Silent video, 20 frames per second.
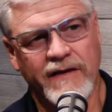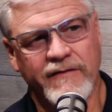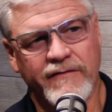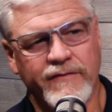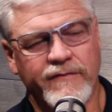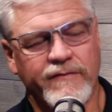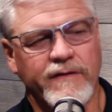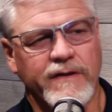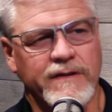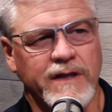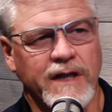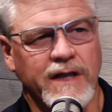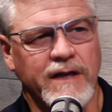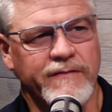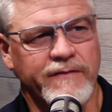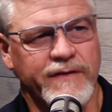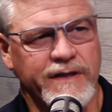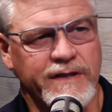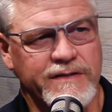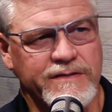
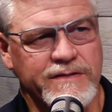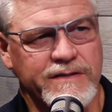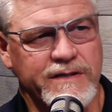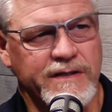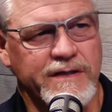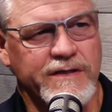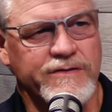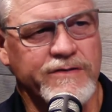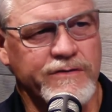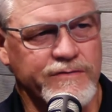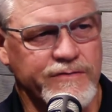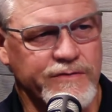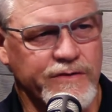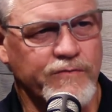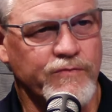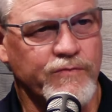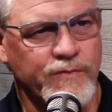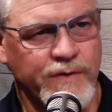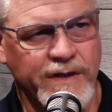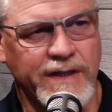of these issues are
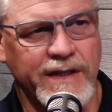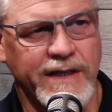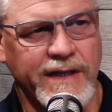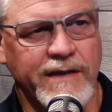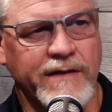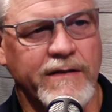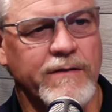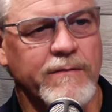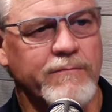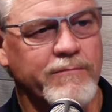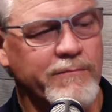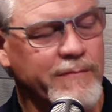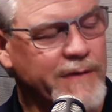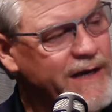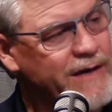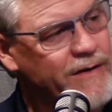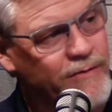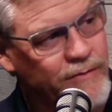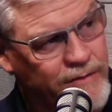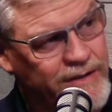really
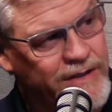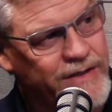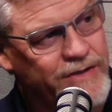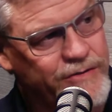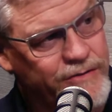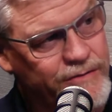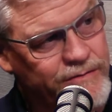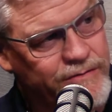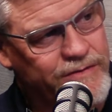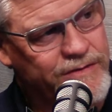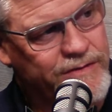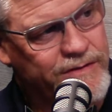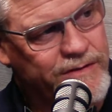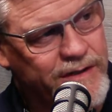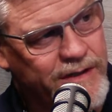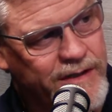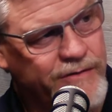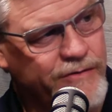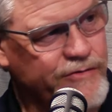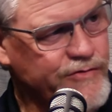medical issues
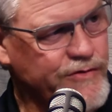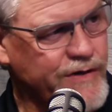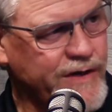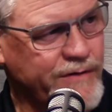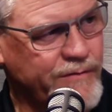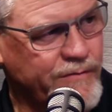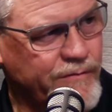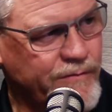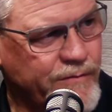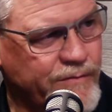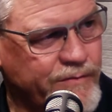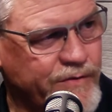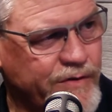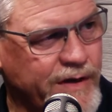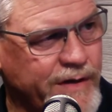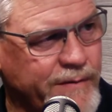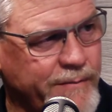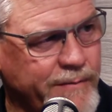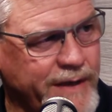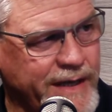and they're trying
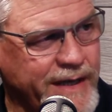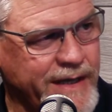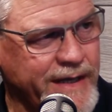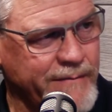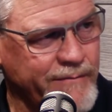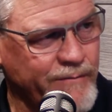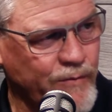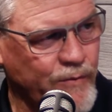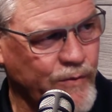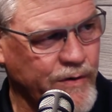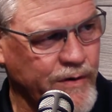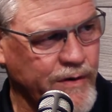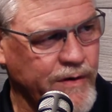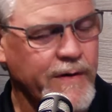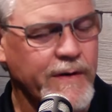to make it more.